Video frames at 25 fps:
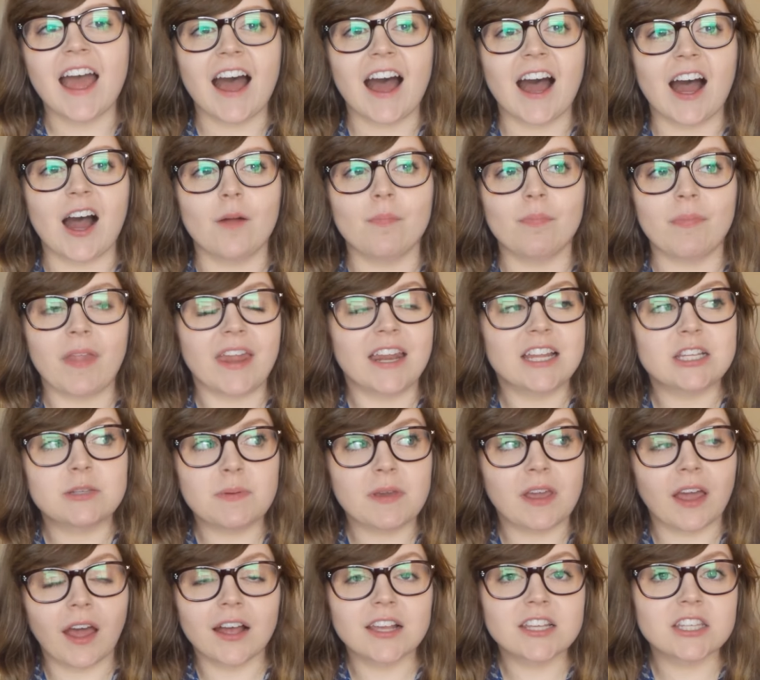And it's
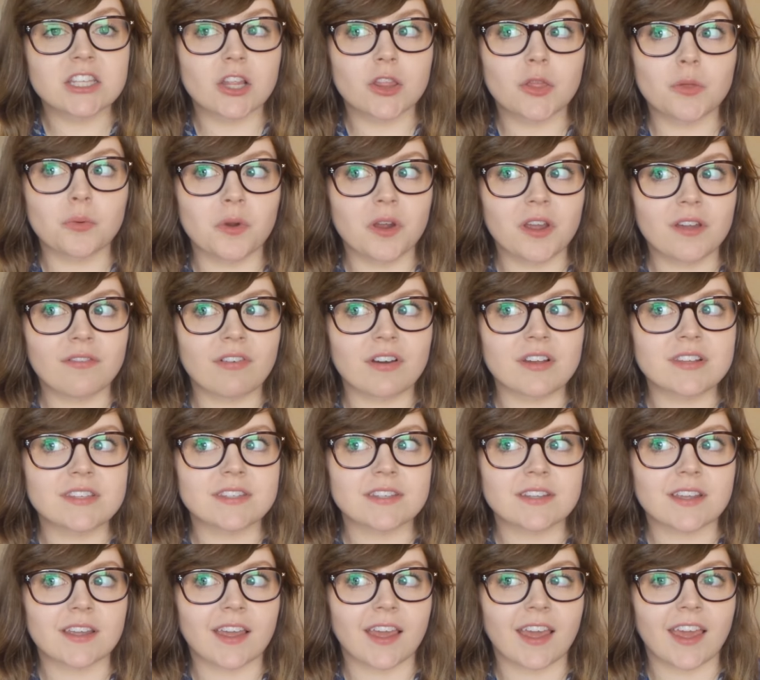because the 3 of
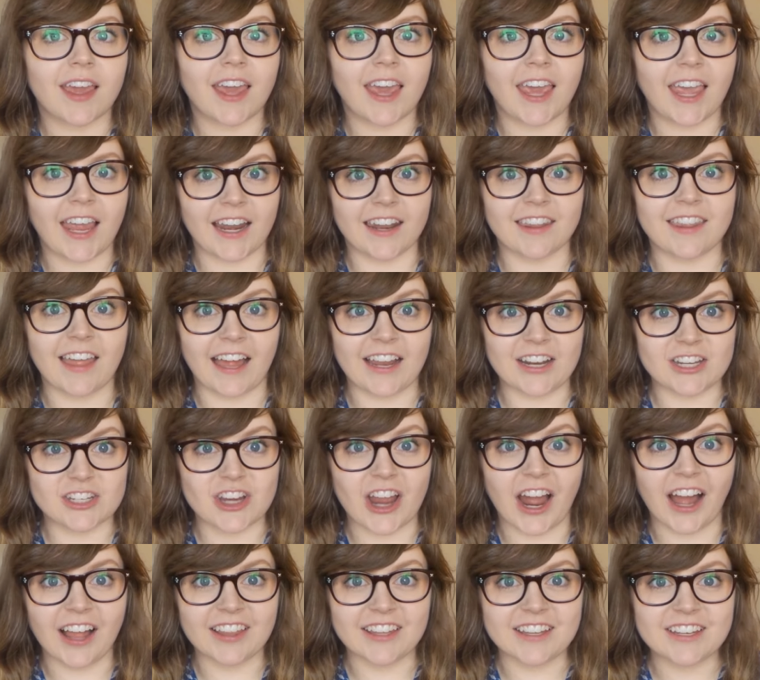us hate that
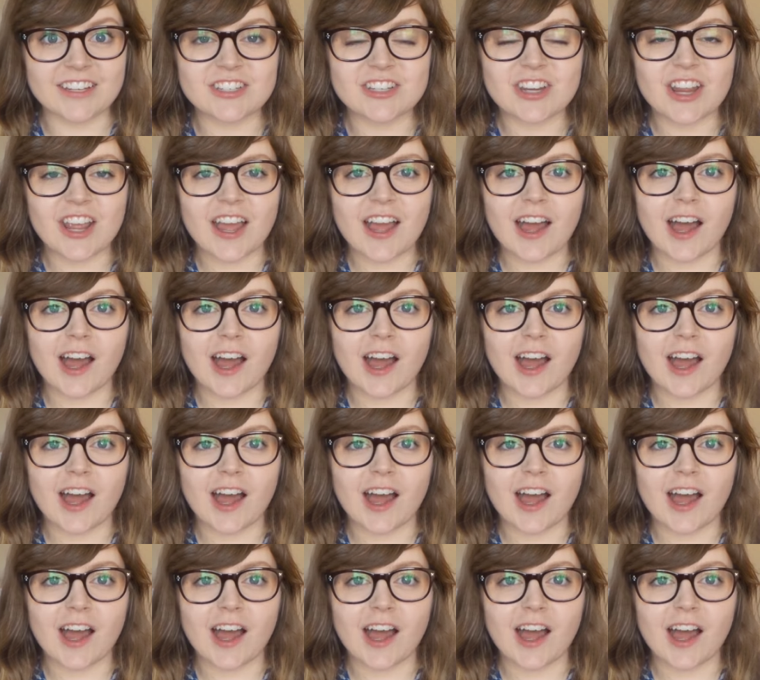challenge.